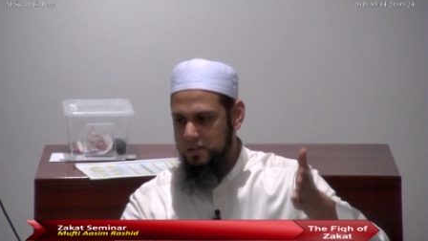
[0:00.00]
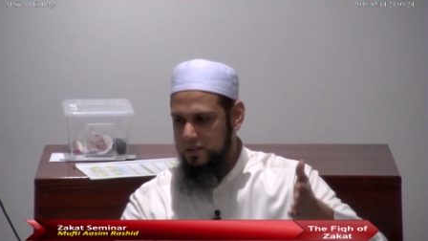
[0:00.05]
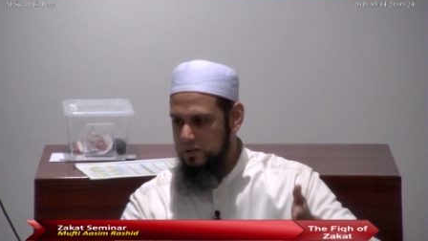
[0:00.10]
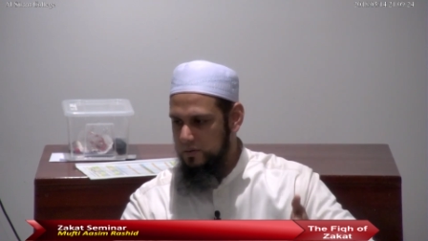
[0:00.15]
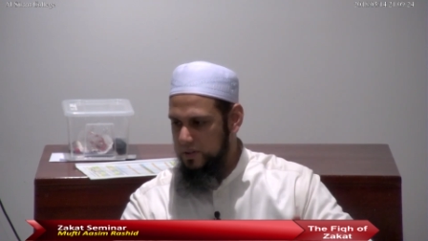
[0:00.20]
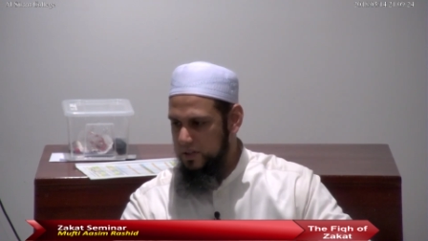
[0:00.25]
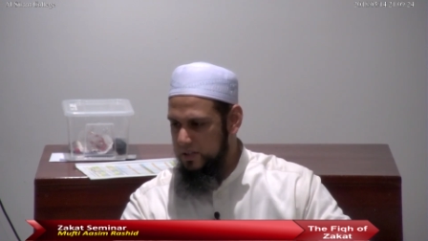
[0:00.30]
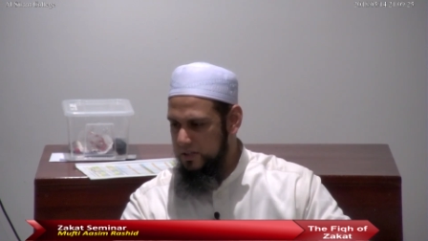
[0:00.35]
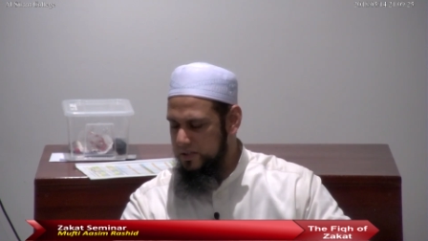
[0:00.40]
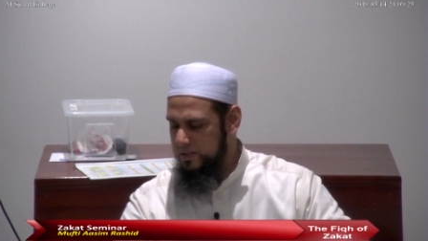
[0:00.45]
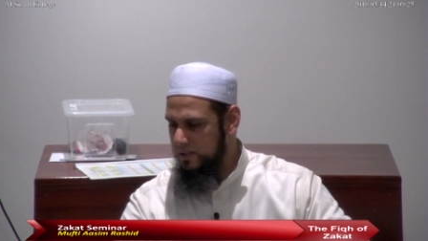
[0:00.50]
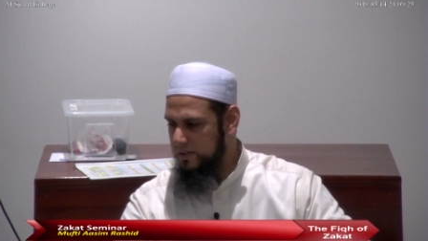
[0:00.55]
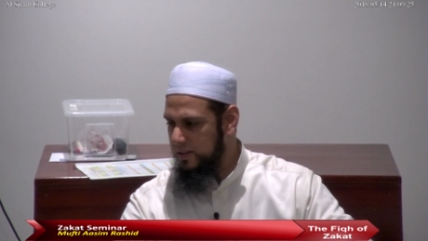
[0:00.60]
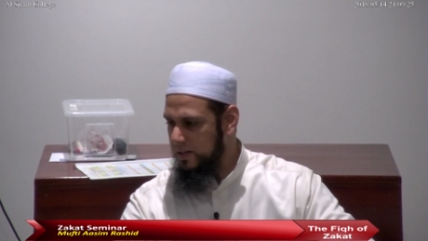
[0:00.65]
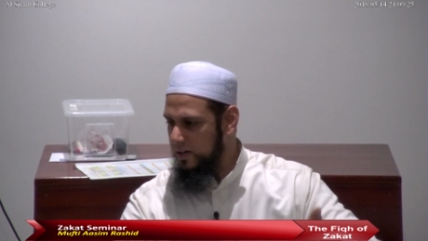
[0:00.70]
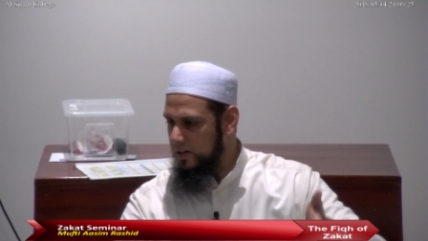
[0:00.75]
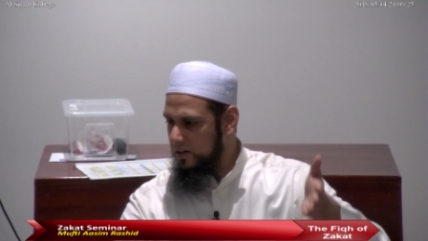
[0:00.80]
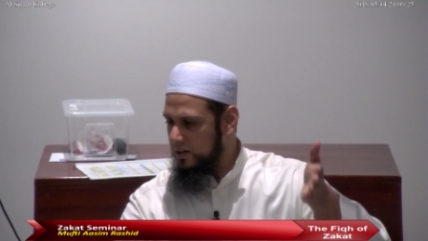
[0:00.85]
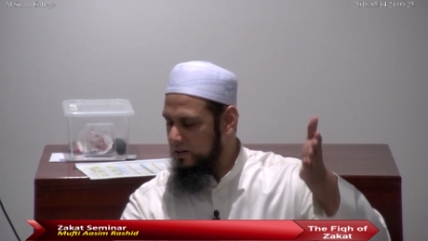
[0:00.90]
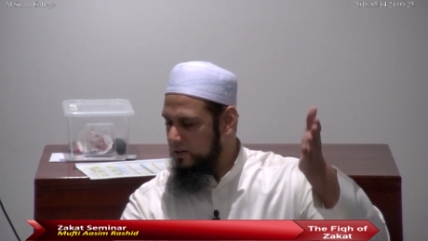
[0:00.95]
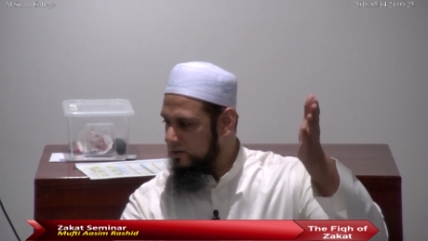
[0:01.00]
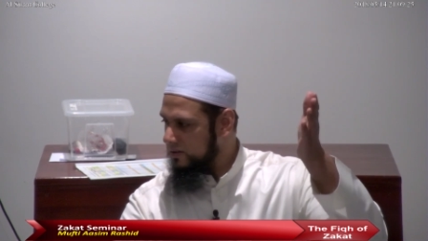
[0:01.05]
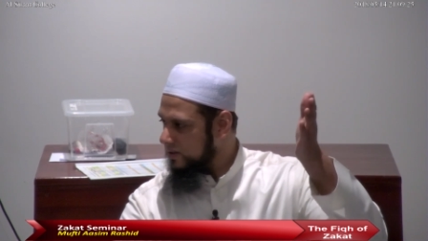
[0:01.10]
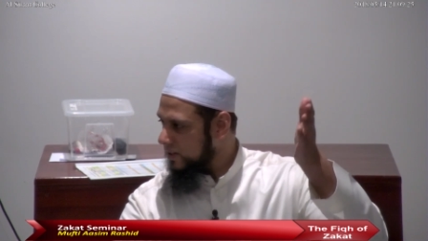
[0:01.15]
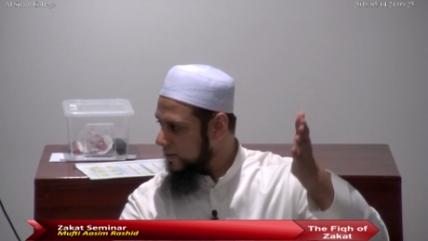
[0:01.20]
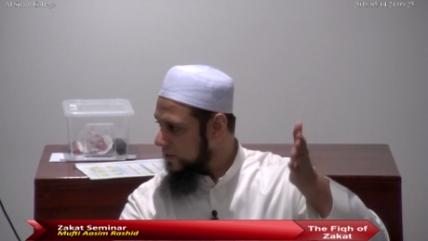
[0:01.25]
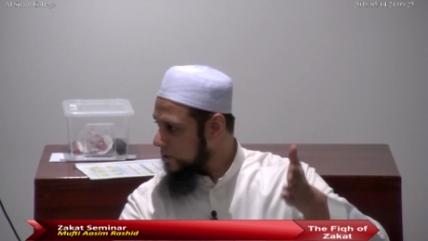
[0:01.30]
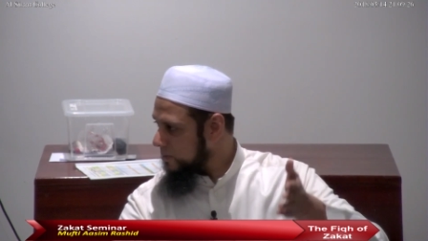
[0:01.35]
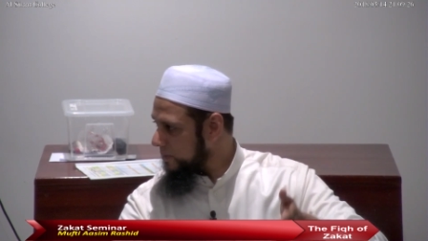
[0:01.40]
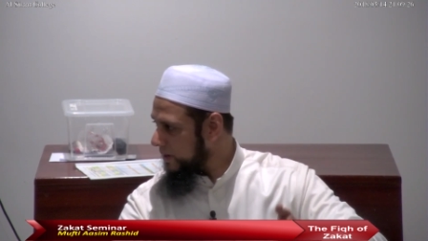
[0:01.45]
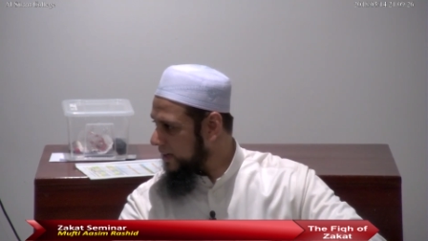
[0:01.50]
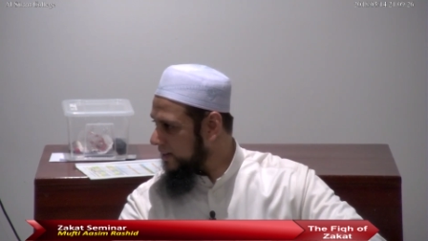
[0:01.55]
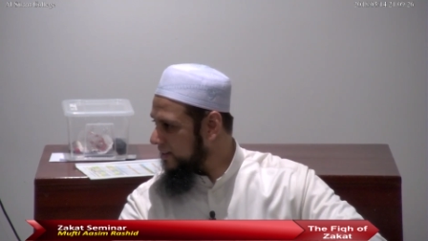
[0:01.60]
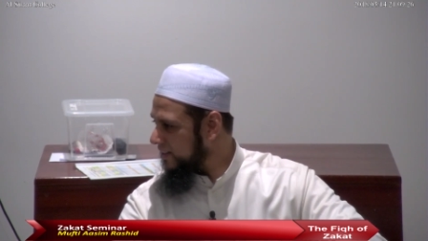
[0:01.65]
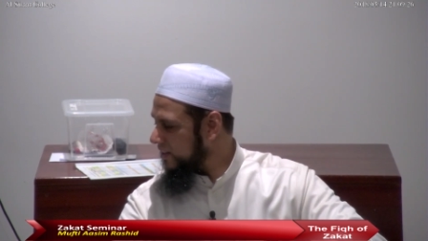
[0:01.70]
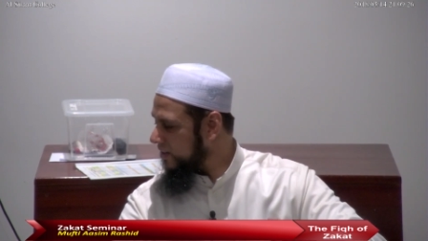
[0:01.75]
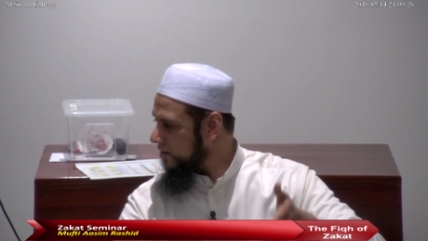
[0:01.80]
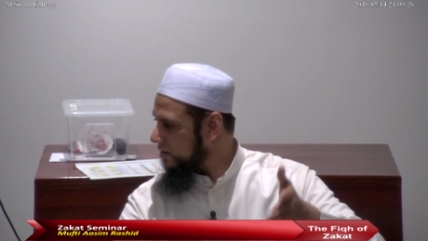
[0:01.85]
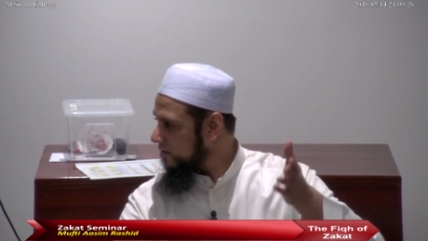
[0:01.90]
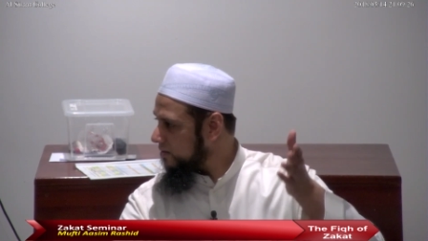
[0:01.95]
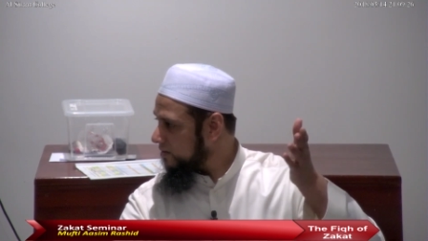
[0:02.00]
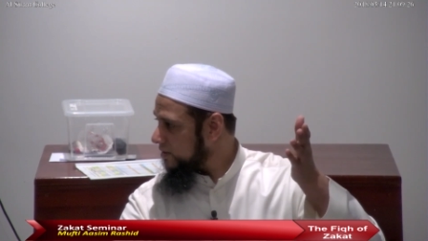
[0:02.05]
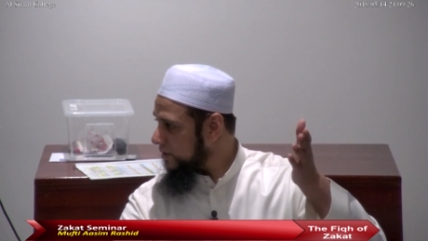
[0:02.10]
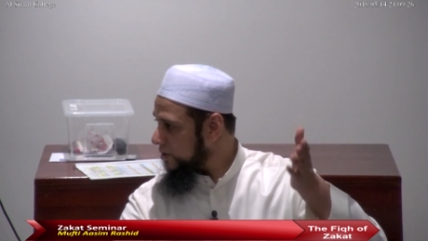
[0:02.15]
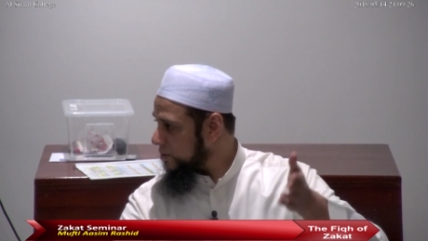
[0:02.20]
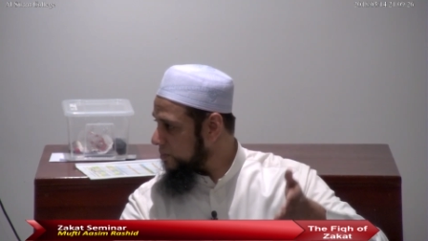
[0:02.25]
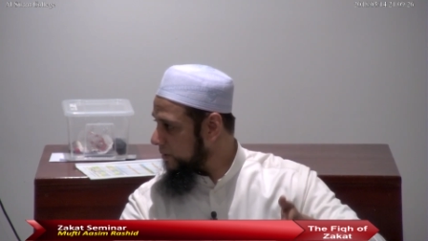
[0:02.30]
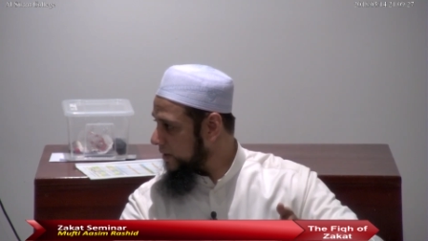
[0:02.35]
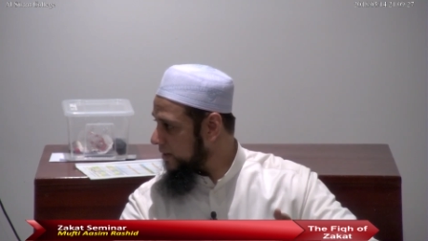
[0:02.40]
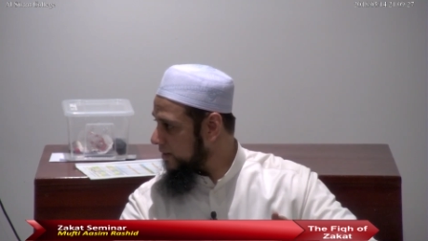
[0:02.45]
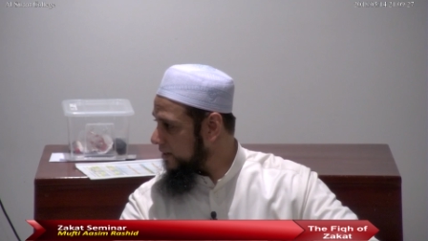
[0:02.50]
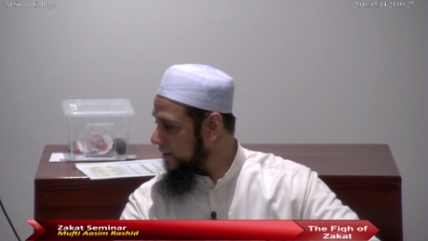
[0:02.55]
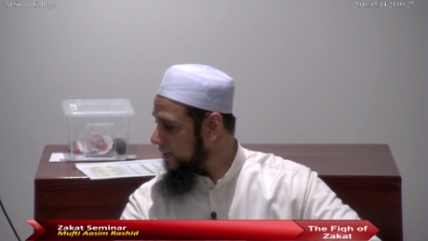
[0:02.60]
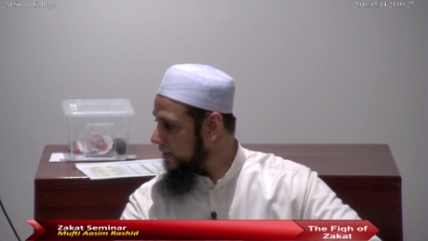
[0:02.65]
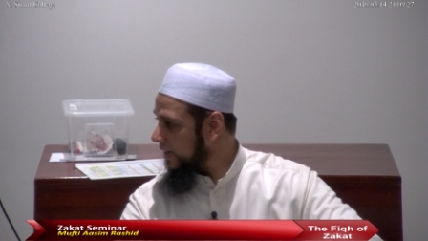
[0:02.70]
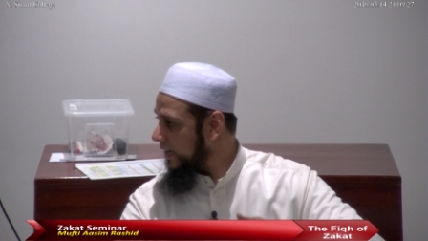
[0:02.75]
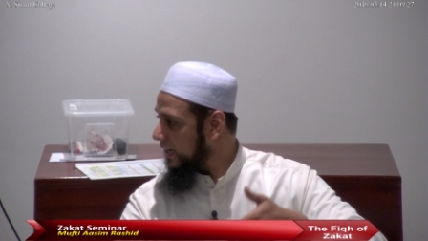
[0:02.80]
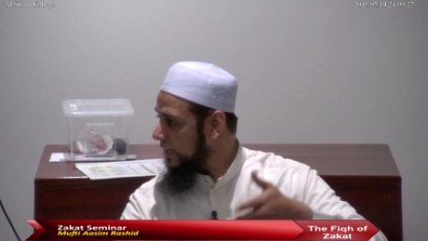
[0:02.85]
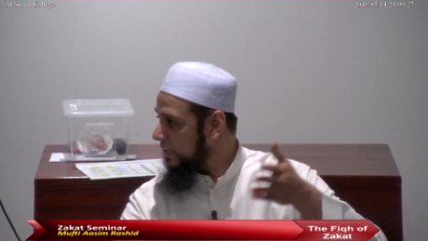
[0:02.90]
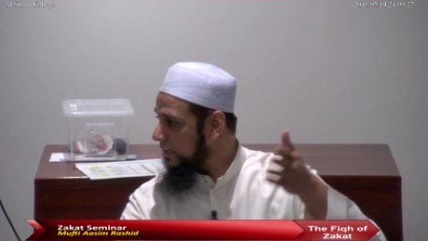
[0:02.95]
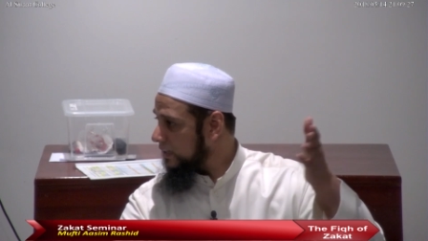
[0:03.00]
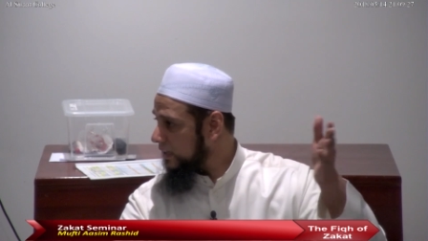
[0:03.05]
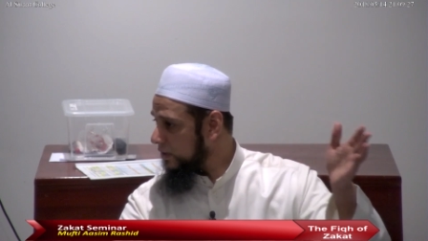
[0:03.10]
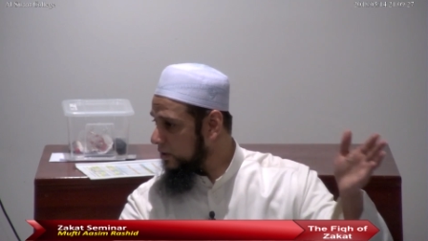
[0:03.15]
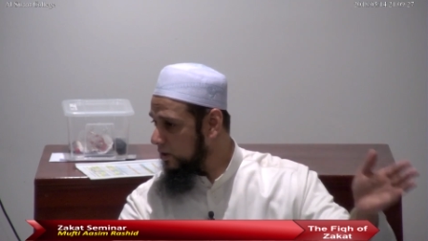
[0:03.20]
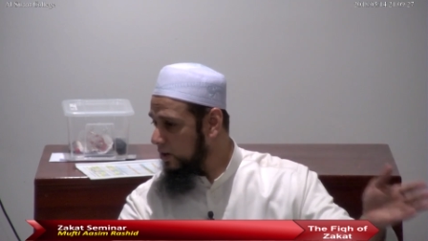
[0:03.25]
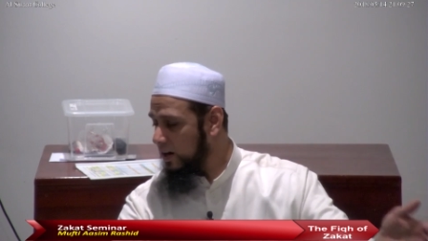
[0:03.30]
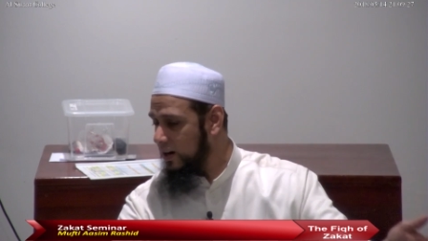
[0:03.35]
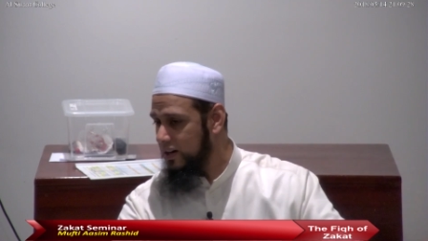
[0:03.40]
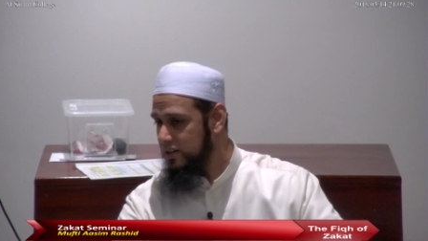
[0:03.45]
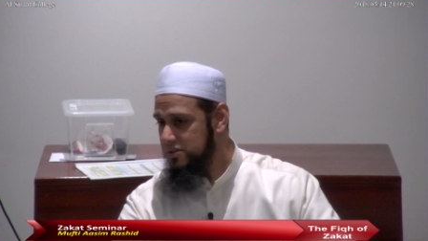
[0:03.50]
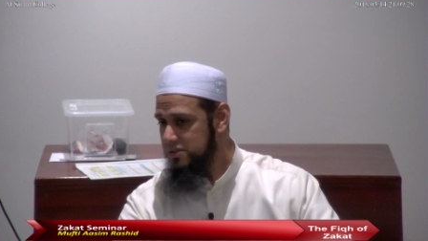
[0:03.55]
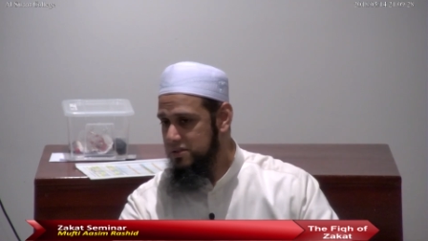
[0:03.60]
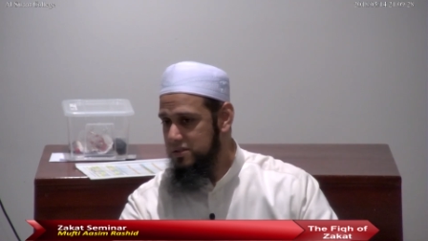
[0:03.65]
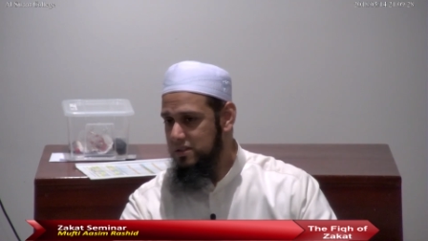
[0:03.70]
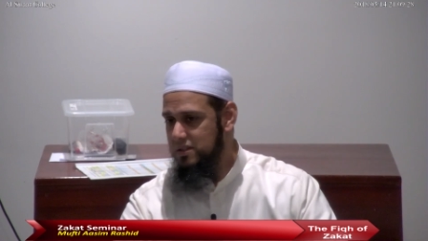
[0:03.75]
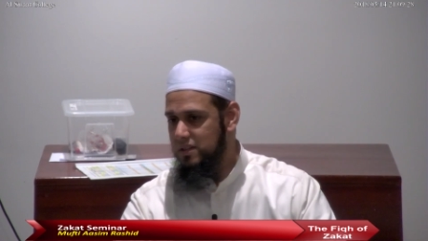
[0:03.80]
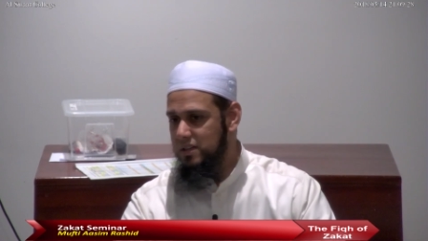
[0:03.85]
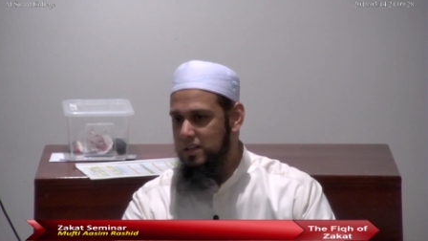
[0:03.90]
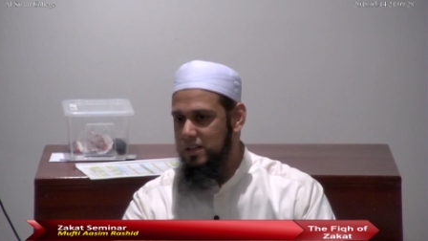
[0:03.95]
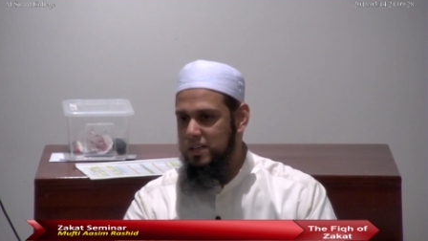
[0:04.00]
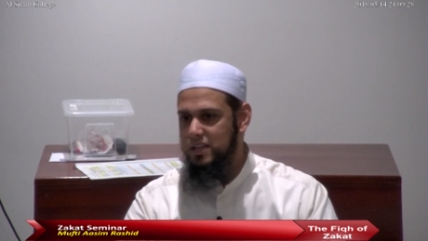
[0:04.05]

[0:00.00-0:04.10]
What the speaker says: decreased, they earned, they spent, they earned, they spent, they gained, they lost,